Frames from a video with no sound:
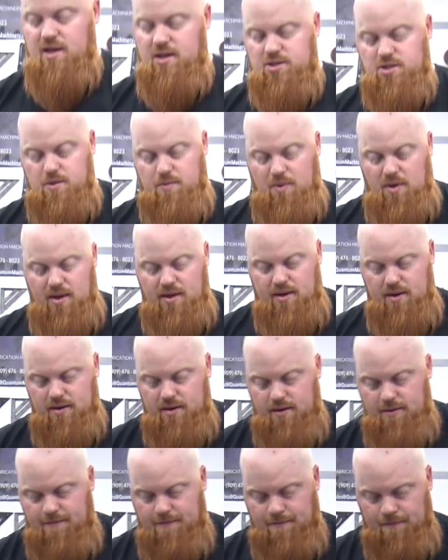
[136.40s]
engine plate on
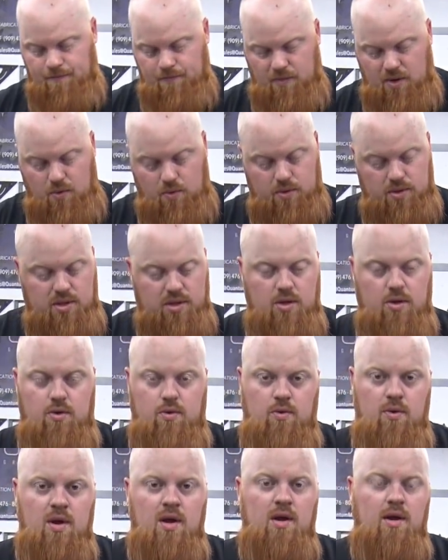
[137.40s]
it. We're going to
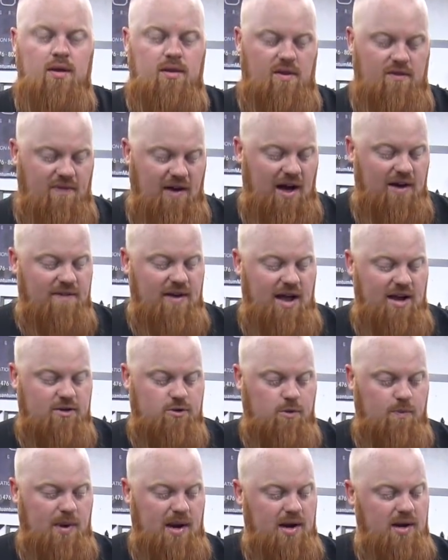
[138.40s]
do the five
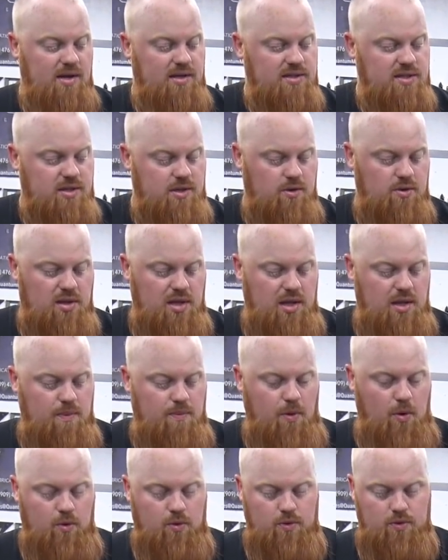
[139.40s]
axle bearings and do the
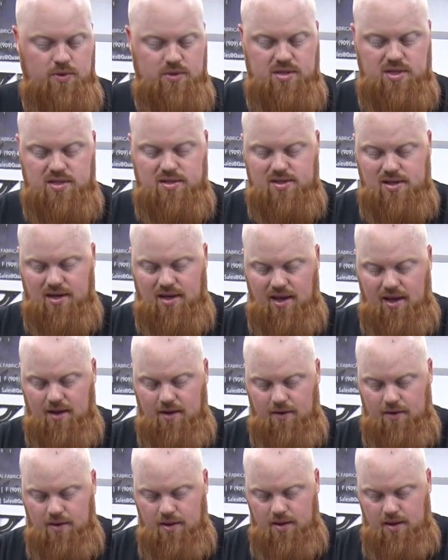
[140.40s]
portals that stick
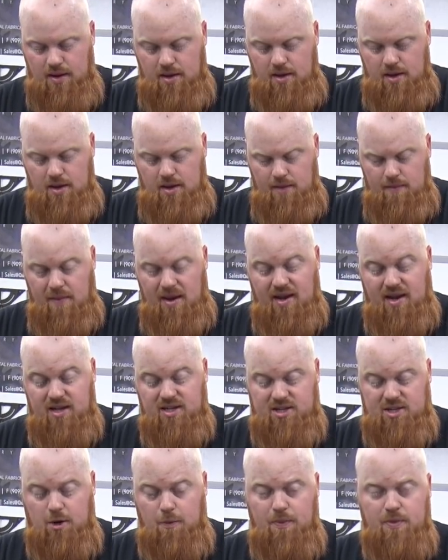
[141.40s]
out, make
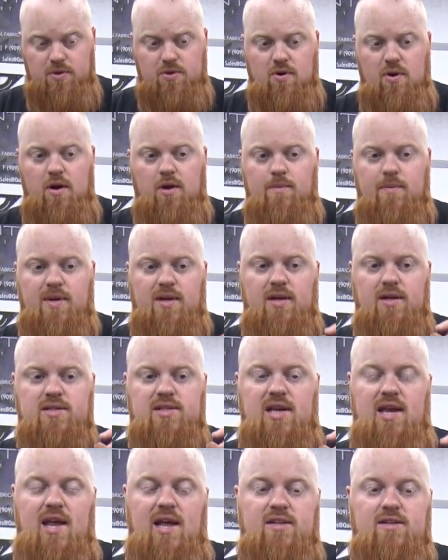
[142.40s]
it super strong,
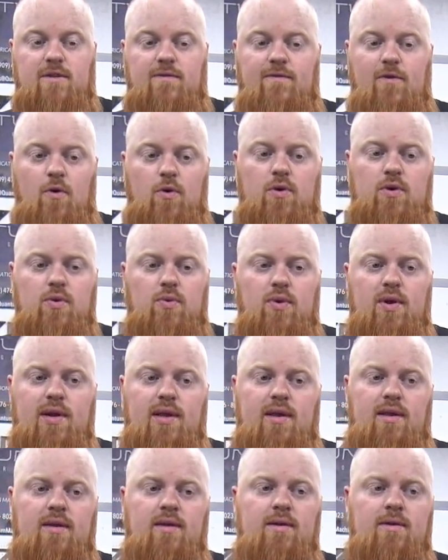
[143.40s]
because he has a four
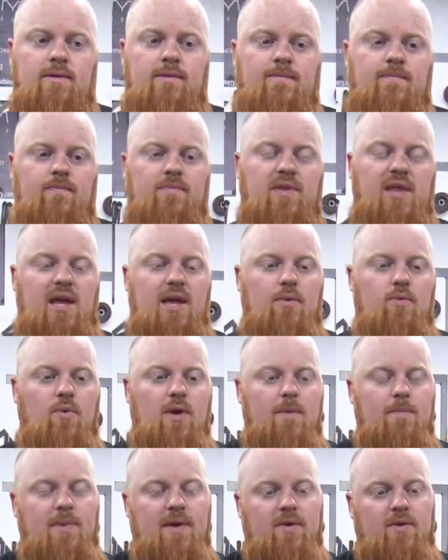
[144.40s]
twenty that
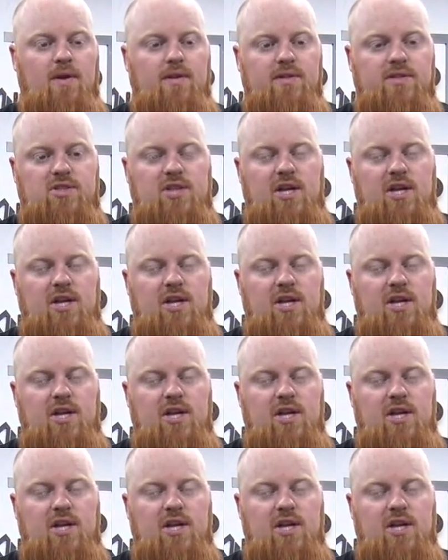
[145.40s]
we built on the